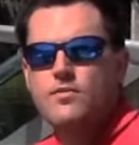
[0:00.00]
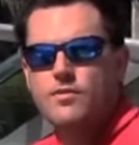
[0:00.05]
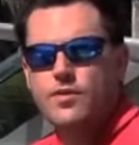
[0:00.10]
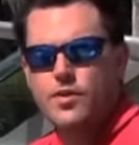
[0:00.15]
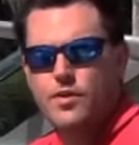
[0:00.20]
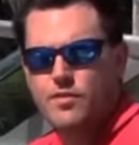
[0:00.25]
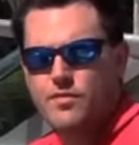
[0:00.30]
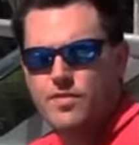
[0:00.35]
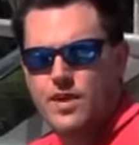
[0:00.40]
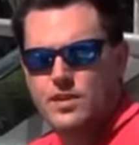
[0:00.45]
for
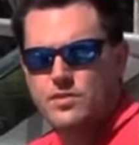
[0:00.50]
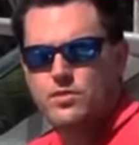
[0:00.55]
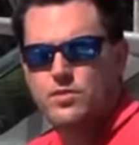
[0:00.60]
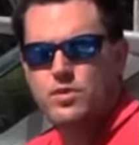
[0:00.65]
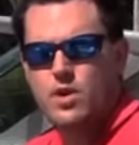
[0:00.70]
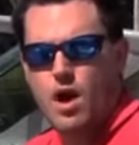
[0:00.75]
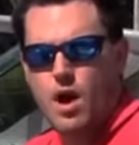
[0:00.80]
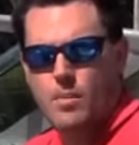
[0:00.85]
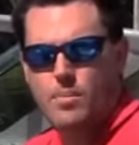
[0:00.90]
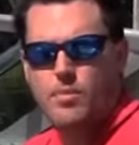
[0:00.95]
your
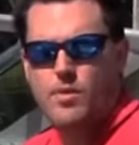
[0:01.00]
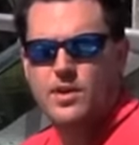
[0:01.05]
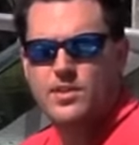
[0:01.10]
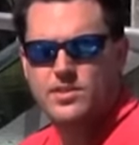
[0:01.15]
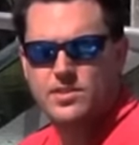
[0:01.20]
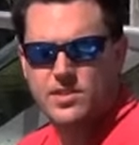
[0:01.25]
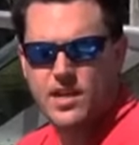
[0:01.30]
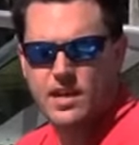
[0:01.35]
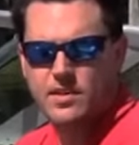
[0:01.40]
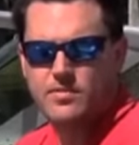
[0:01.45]
vessel to
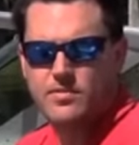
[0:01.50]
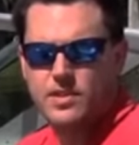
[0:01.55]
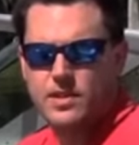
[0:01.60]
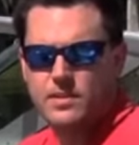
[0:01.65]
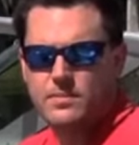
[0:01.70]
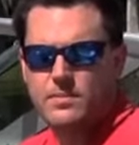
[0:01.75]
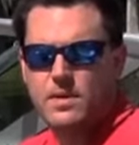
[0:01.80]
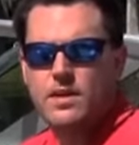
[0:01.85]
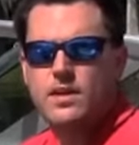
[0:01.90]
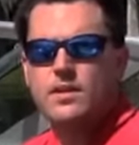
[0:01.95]
operate safely,